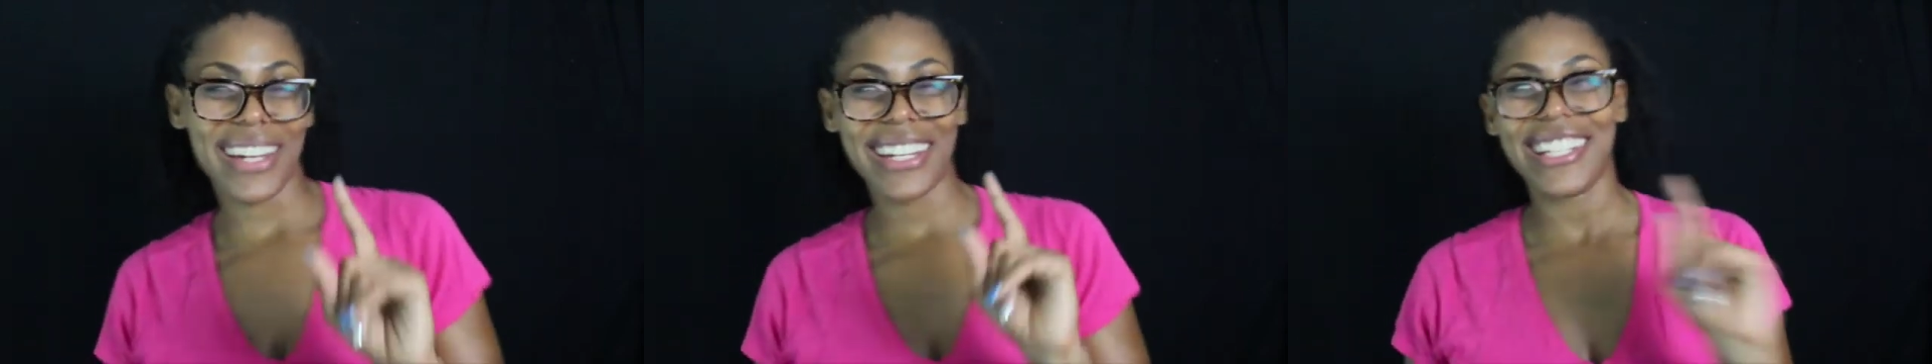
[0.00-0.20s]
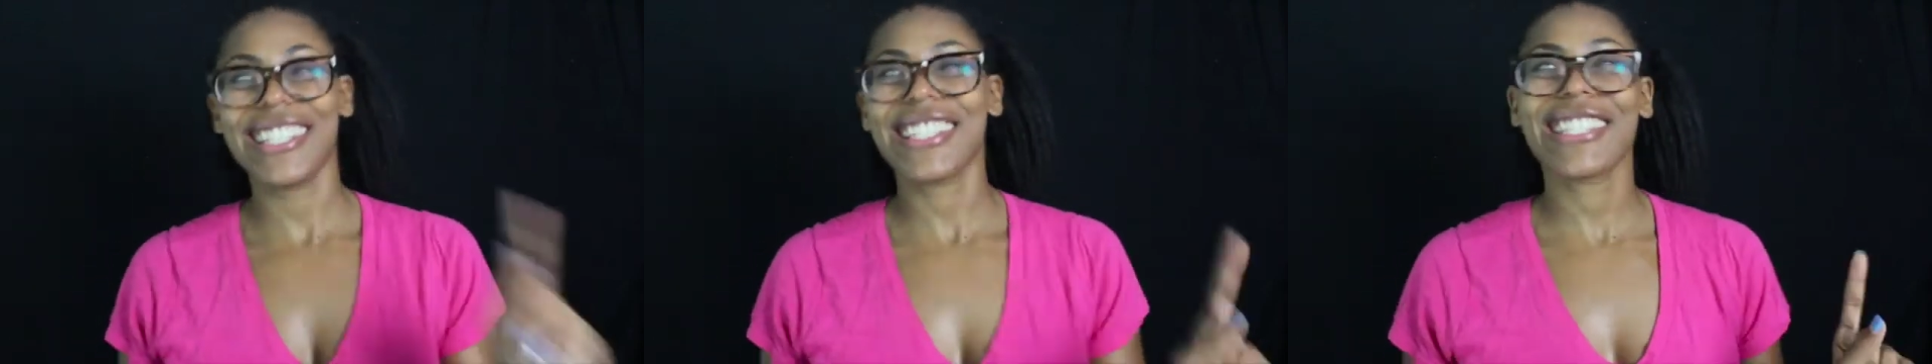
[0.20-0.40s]

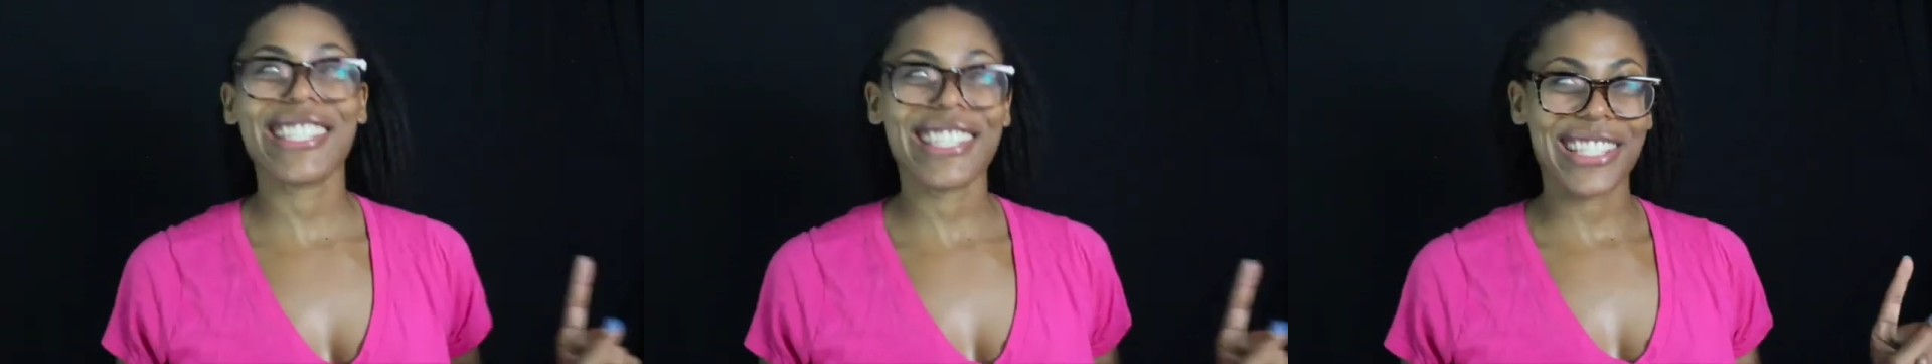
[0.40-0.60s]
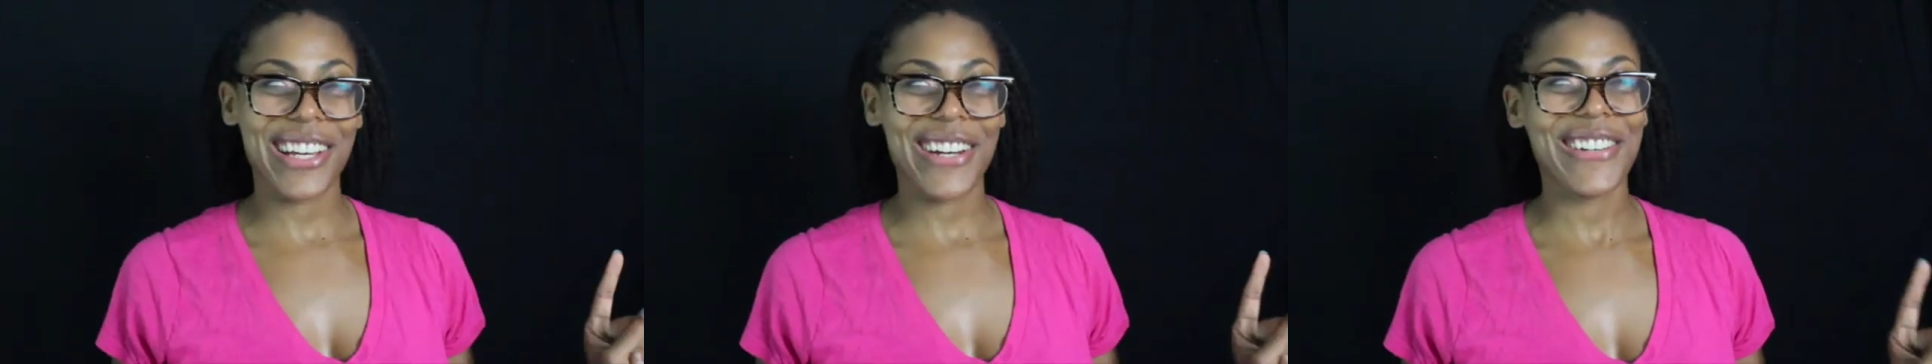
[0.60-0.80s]
and he's
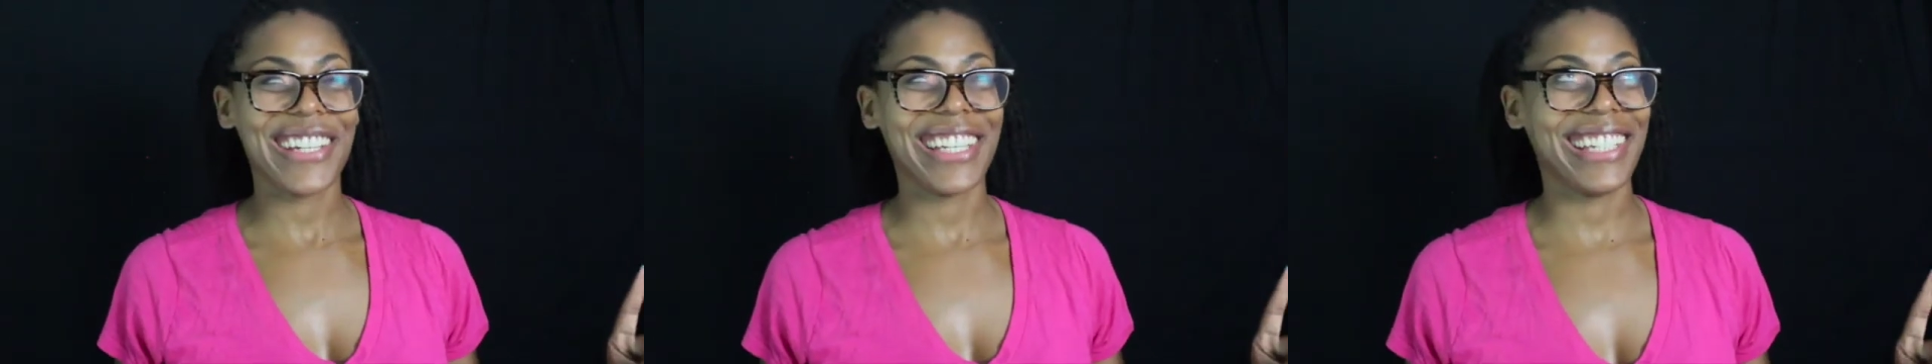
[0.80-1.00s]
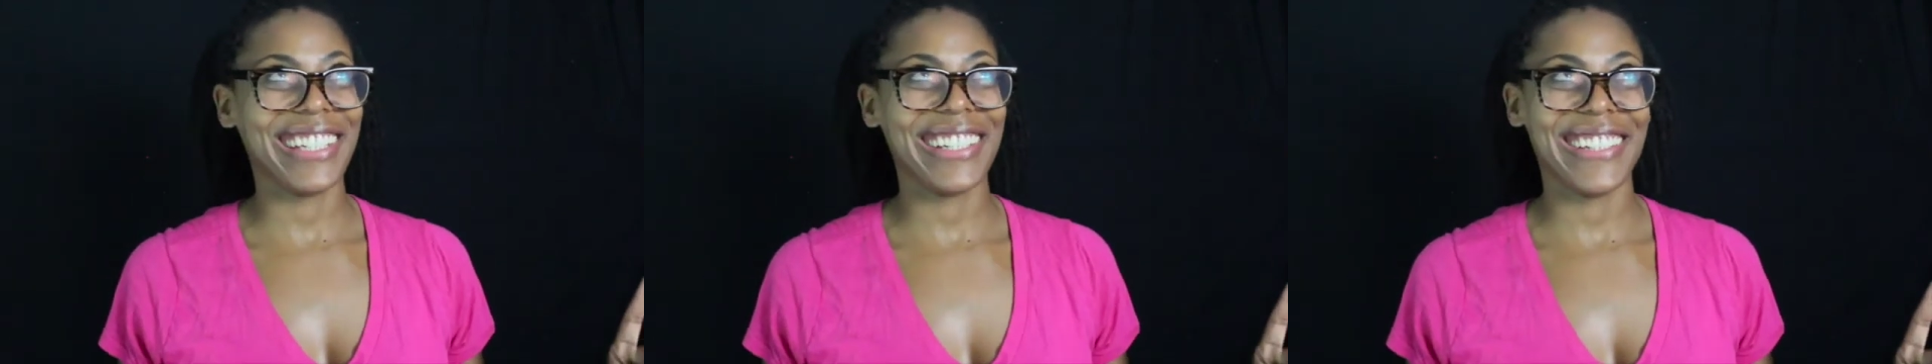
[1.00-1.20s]
so
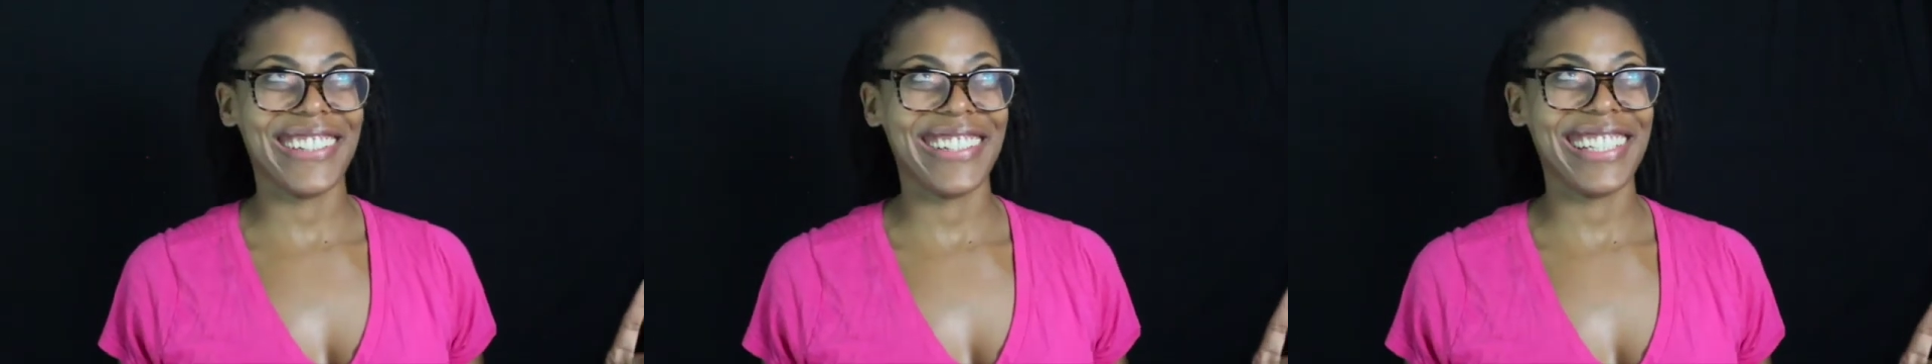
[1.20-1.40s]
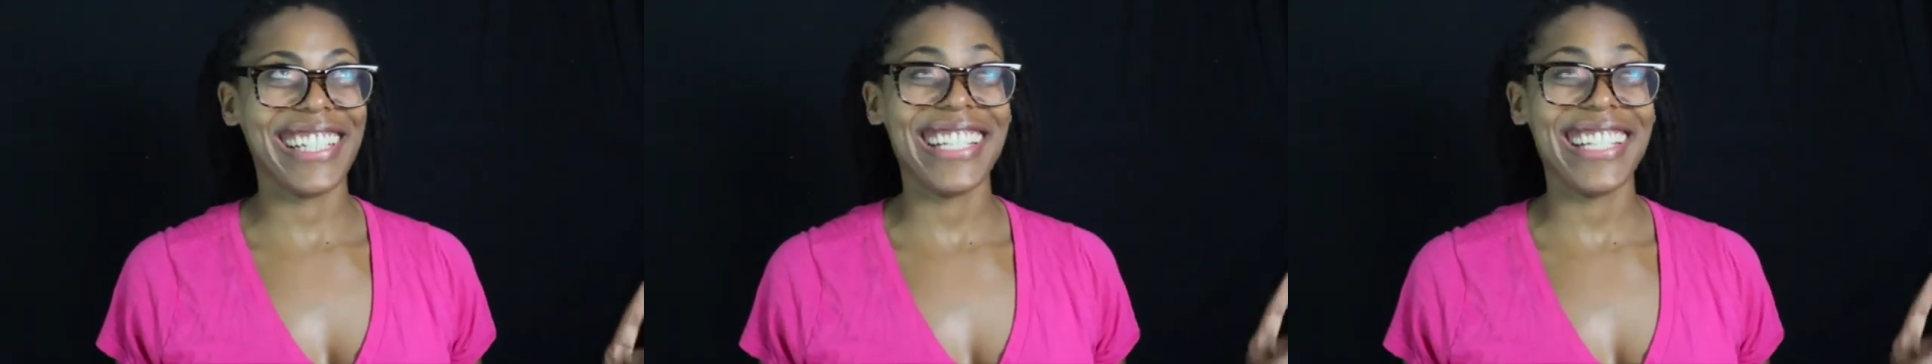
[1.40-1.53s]
cute.